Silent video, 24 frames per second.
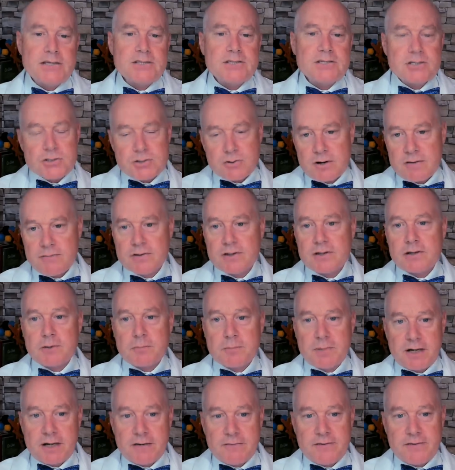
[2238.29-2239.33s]
this is sort of a
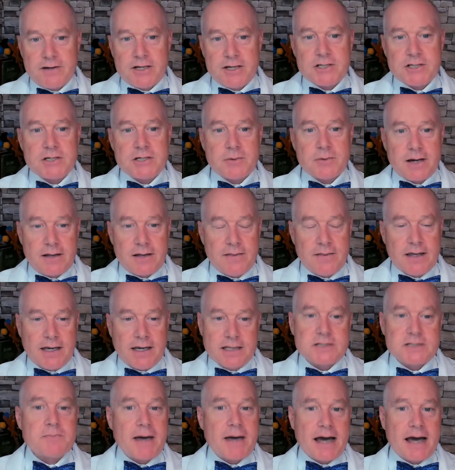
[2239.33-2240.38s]
little bit of an issue, and I think
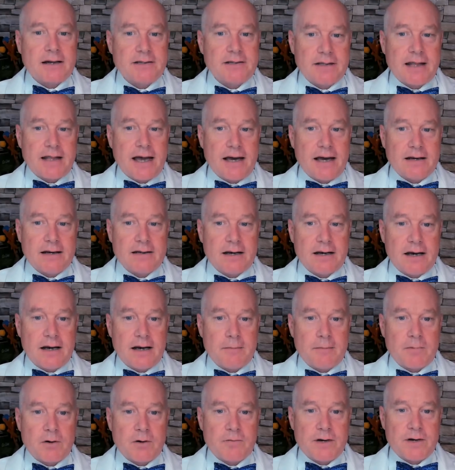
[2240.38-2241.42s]
gets back to that
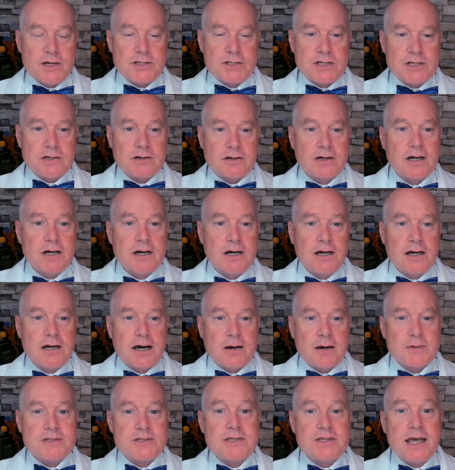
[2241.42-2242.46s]
um, original.
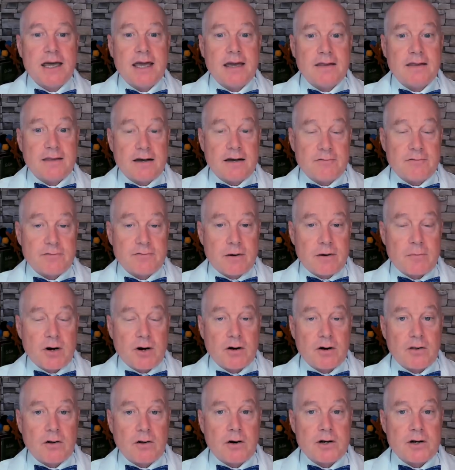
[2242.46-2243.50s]
I was saying that from
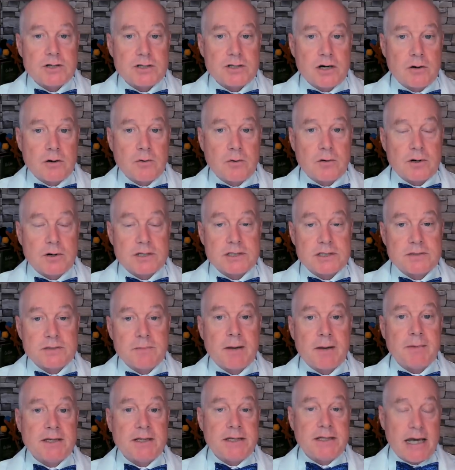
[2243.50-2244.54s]
our large cohorts,
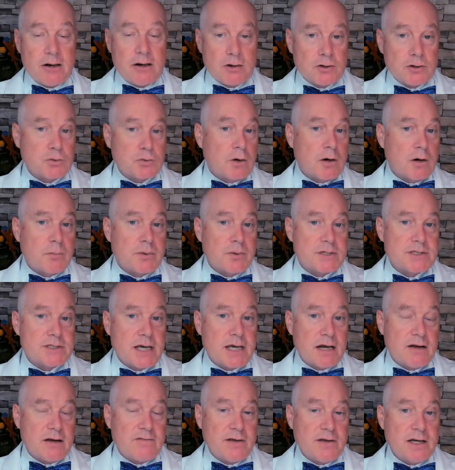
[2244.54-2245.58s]
maybe 10 or
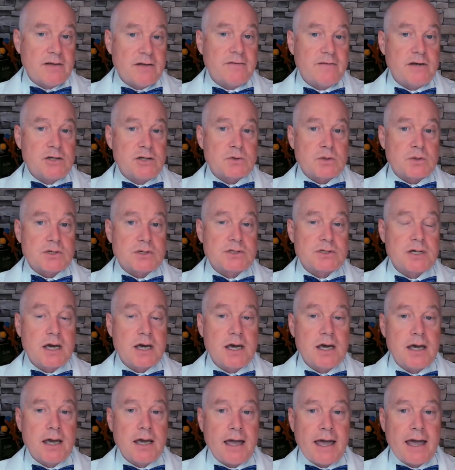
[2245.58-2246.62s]
12% of individuals
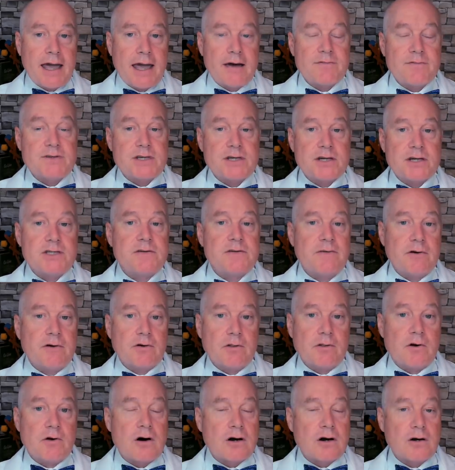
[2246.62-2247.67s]
have such
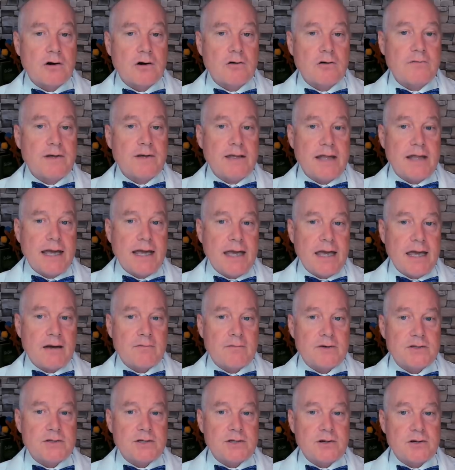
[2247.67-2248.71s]
severe long COVID they
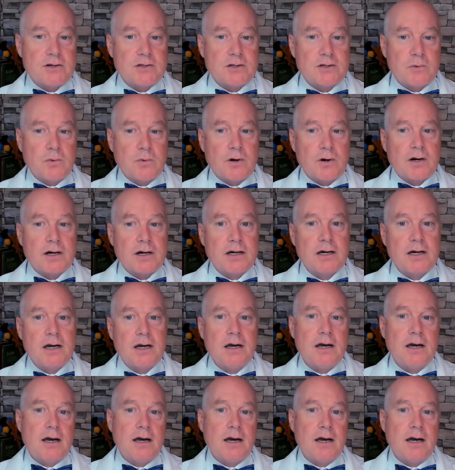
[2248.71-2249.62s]
can't return to work.